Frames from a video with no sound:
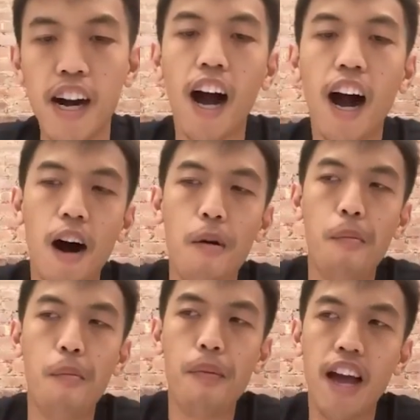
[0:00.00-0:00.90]

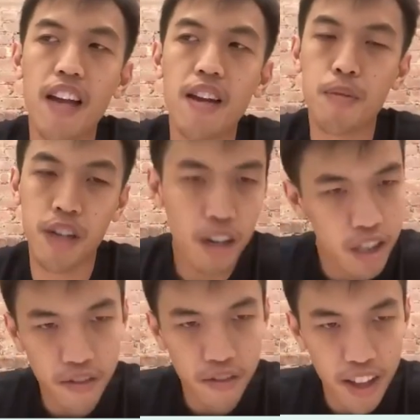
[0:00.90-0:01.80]
And
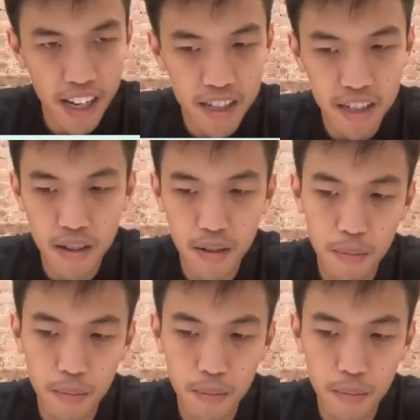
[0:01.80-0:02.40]
because of that,